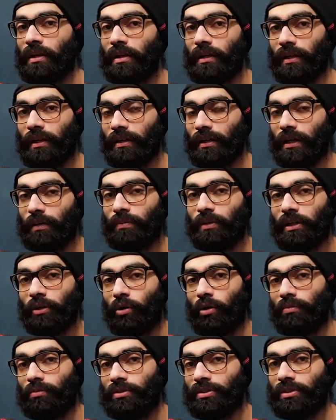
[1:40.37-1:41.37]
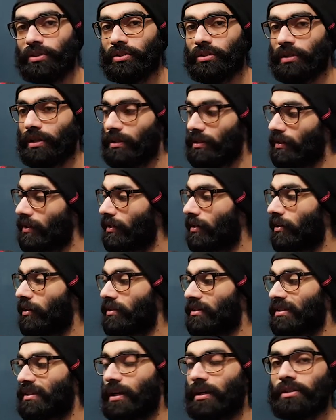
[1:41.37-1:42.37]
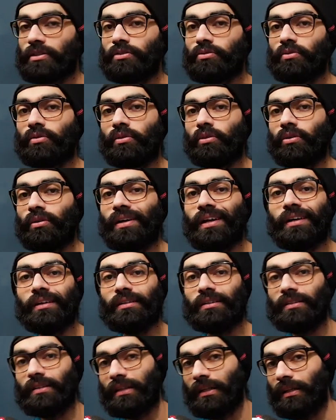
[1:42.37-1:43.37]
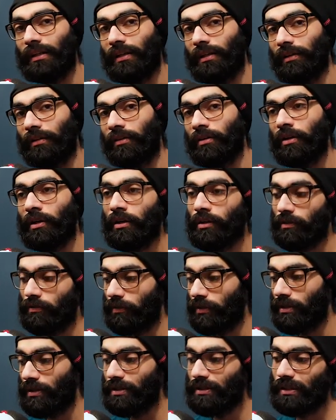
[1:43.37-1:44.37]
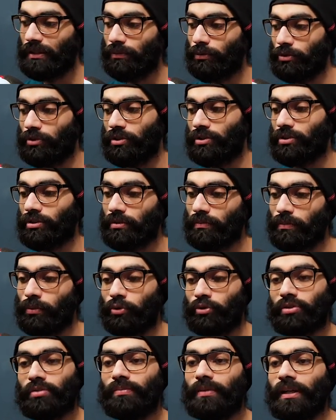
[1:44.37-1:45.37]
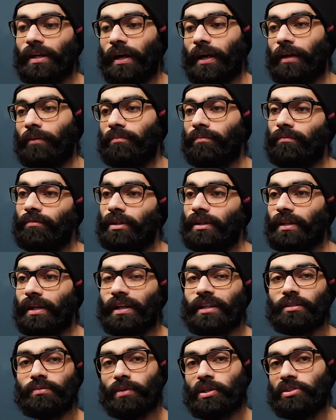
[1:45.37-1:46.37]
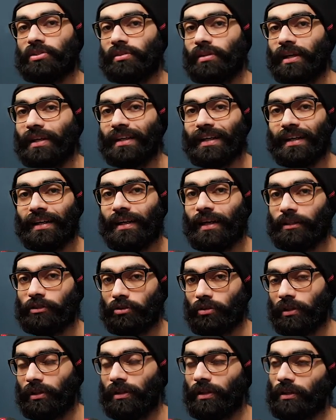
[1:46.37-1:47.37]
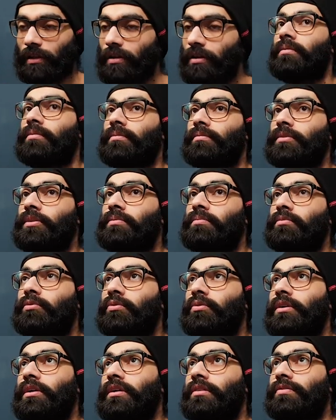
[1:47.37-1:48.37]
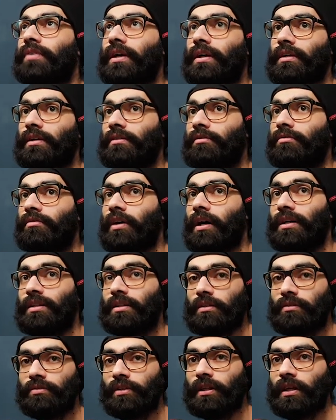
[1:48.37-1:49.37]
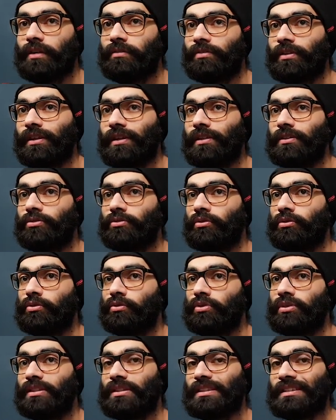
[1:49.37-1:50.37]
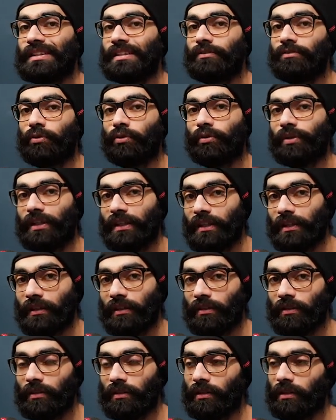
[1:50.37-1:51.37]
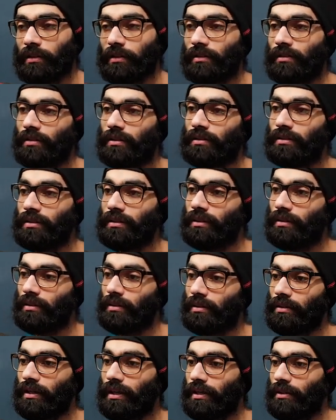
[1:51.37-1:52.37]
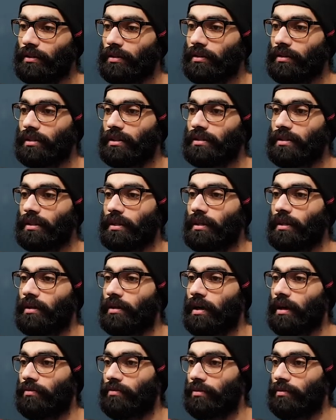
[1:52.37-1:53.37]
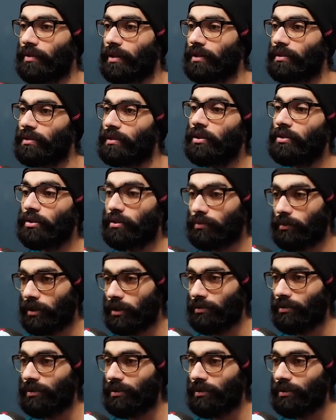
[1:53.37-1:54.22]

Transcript: in that pre-composition, and then it starts to look like a 3D layer with the Z position pushed behind with an expression like index or anything. The more effective other way I feel is to use the c4d renderer inside After Effects. So I'm going to